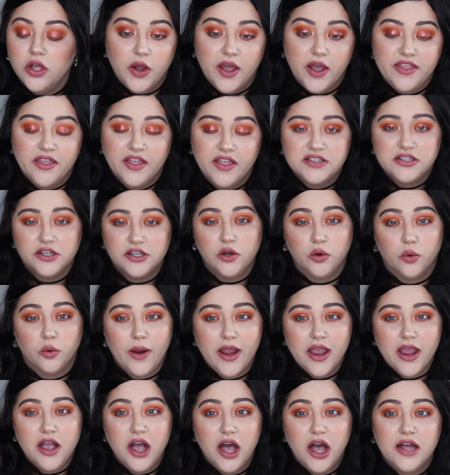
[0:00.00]
I think it's a
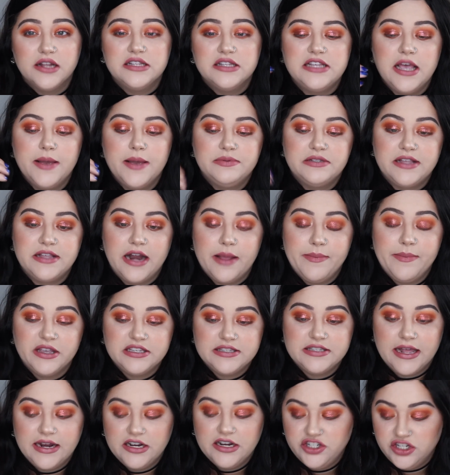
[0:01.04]
great concept, and I'm
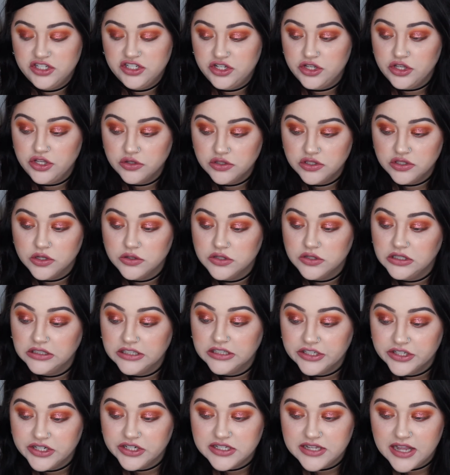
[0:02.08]
excited just to use those
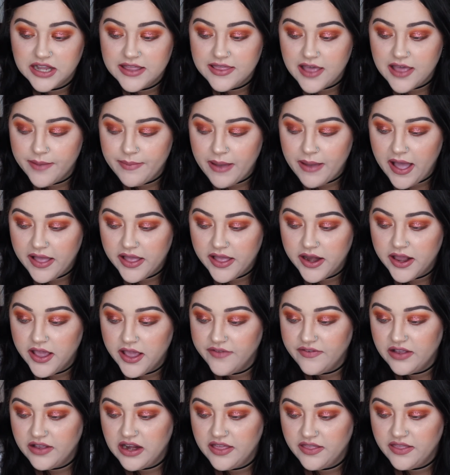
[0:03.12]
glitters in that palette,
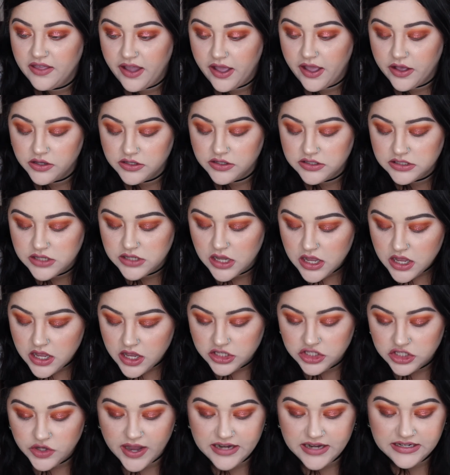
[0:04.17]
if anything else.
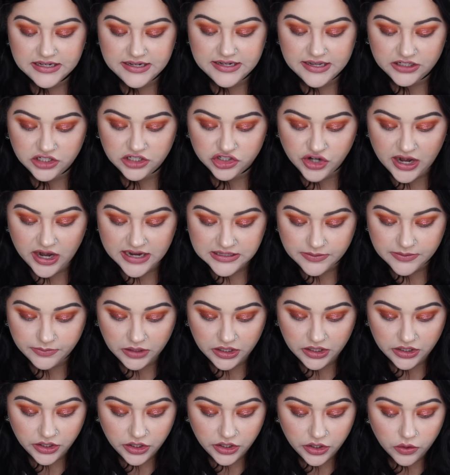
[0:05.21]
So I did get to try
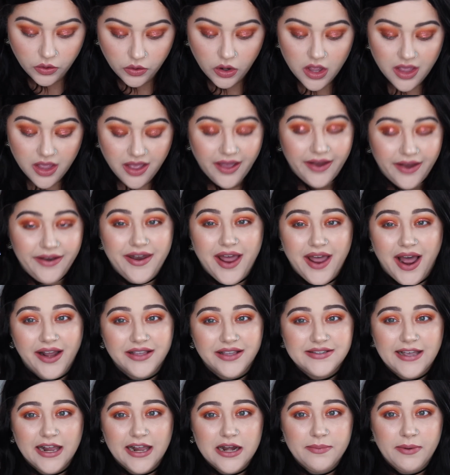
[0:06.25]
something new. Not
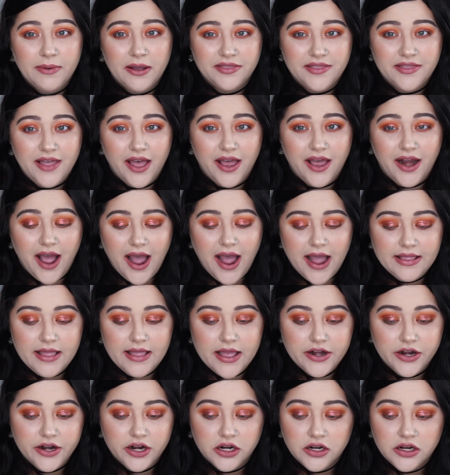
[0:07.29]
excited about that
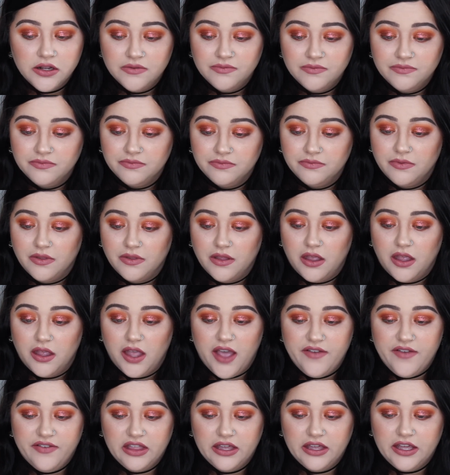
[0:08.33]
eyeliner.
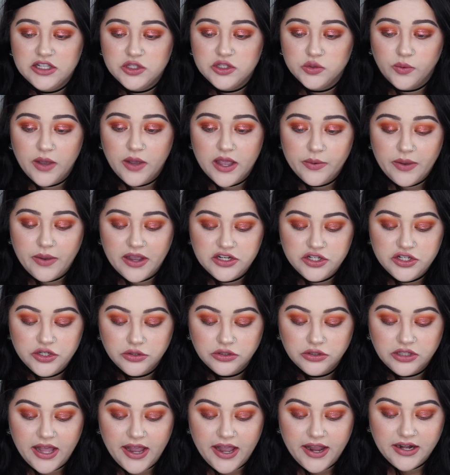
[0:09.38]
I feel like it's way, way too
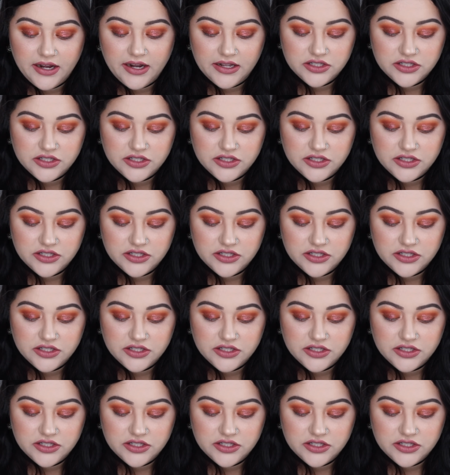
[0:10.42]
light.